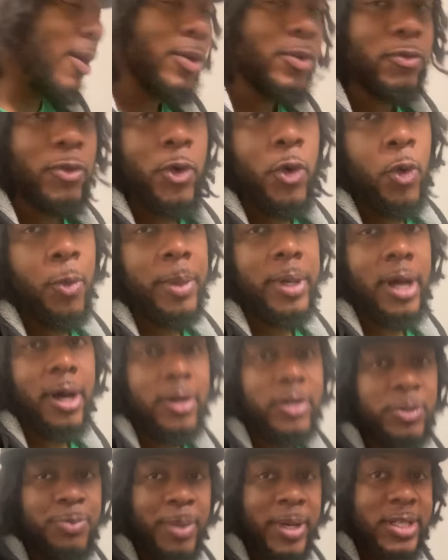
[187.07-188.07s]
the room and all
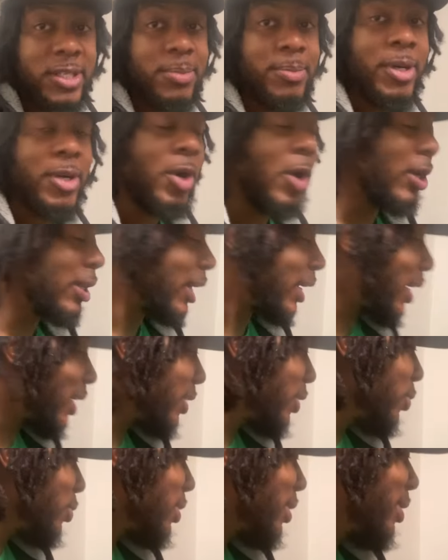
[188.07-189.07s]
the space in my car like I
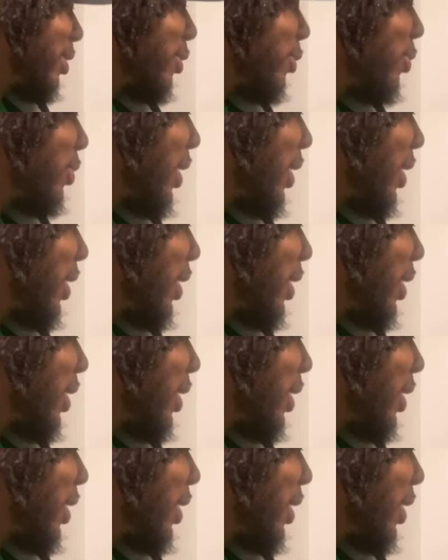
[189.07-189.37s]
usually do.